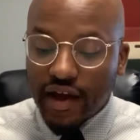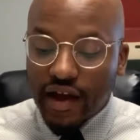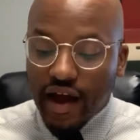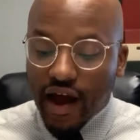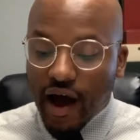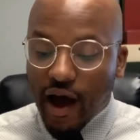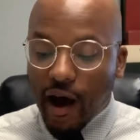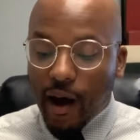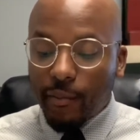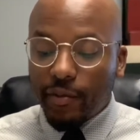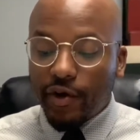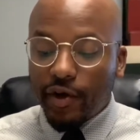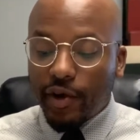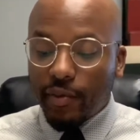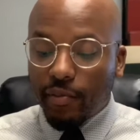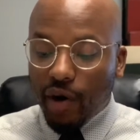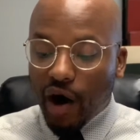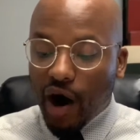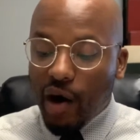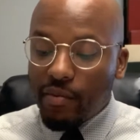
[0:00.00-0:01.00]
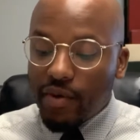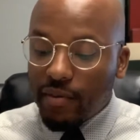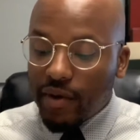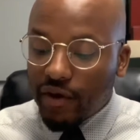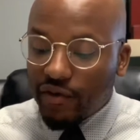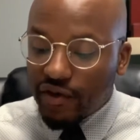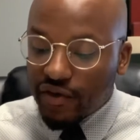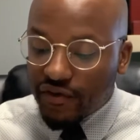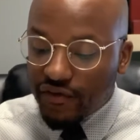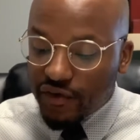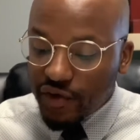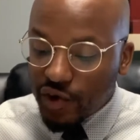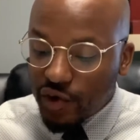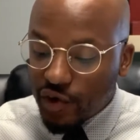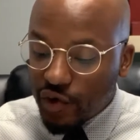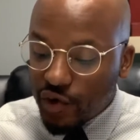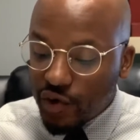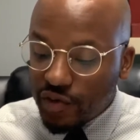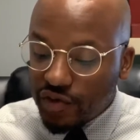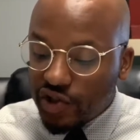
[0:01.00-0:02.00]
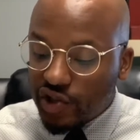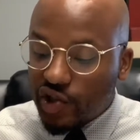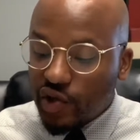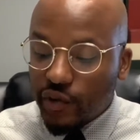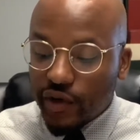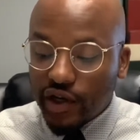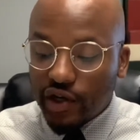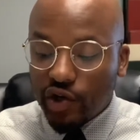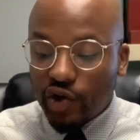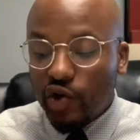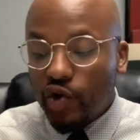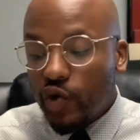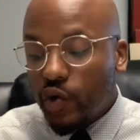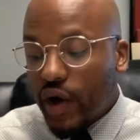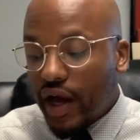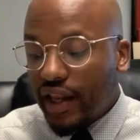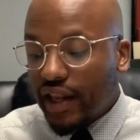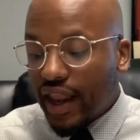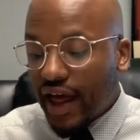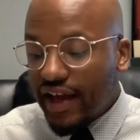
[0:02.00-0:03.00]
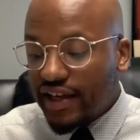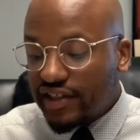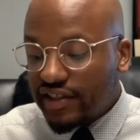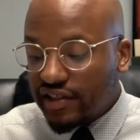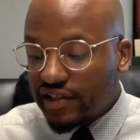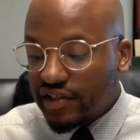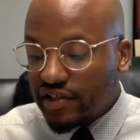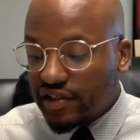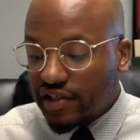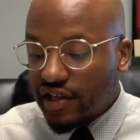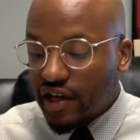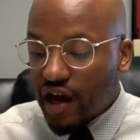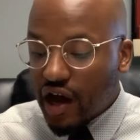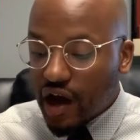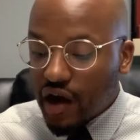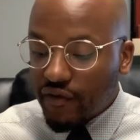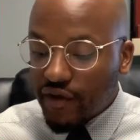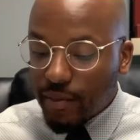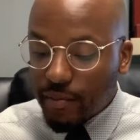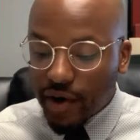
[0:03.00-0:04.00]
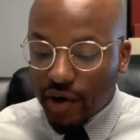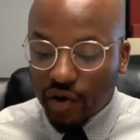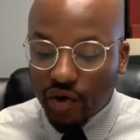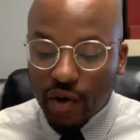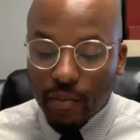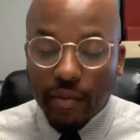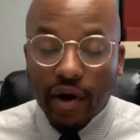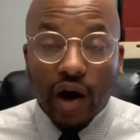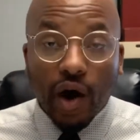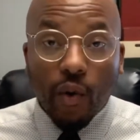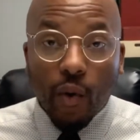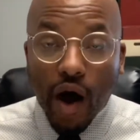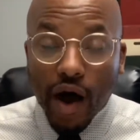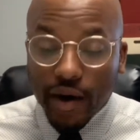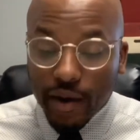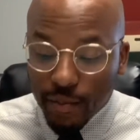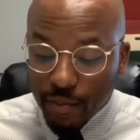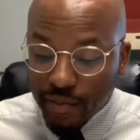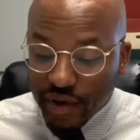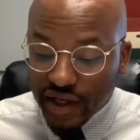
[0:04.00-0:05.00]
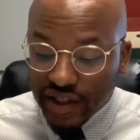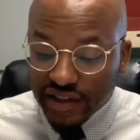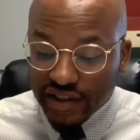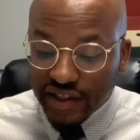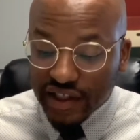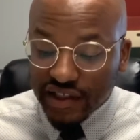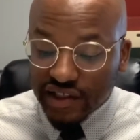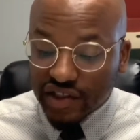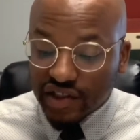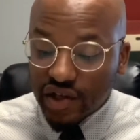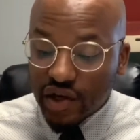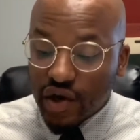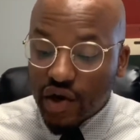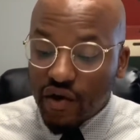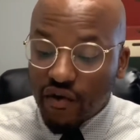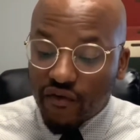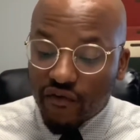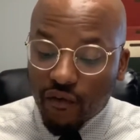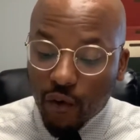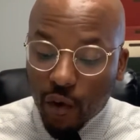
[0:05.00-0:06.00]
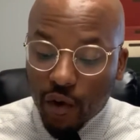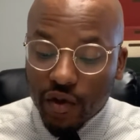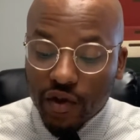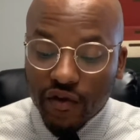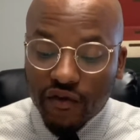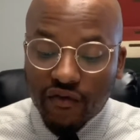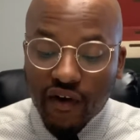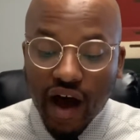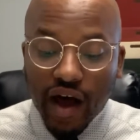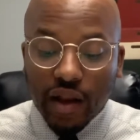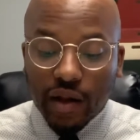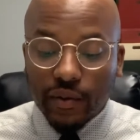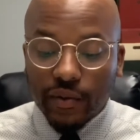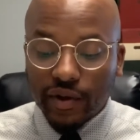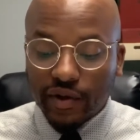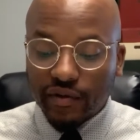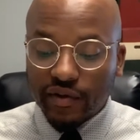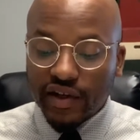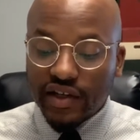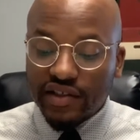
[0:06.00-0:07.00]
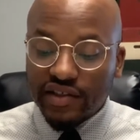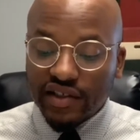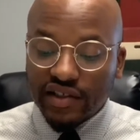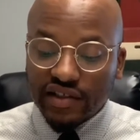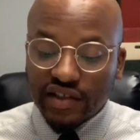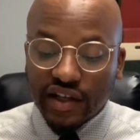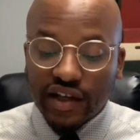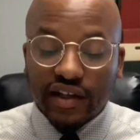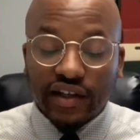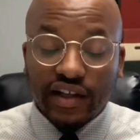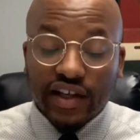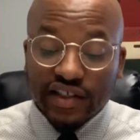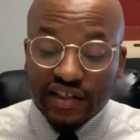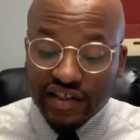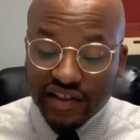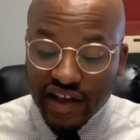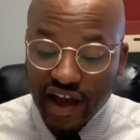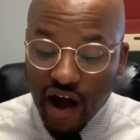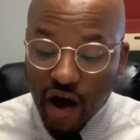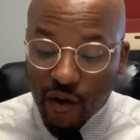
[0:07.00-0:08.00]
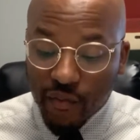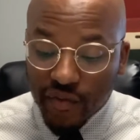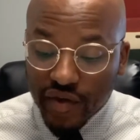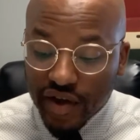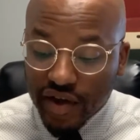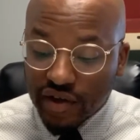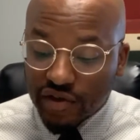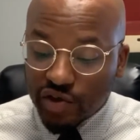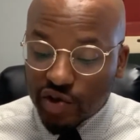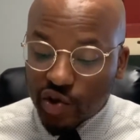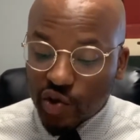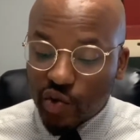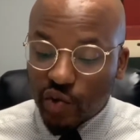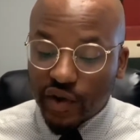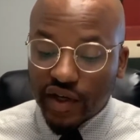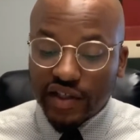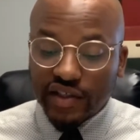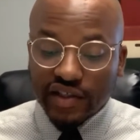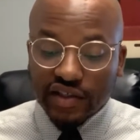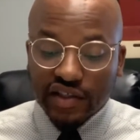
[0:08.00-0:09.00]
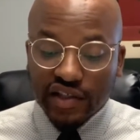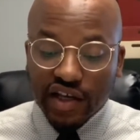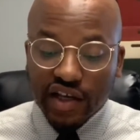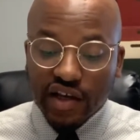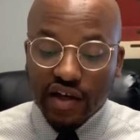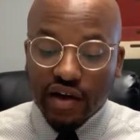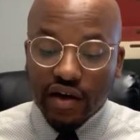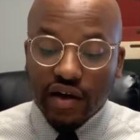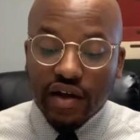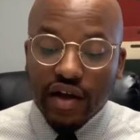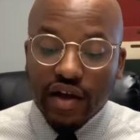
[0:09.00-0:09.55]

The department may refuse to renew a license of a medical marijuana business for the following reasons, and it lists out 2 reasons here.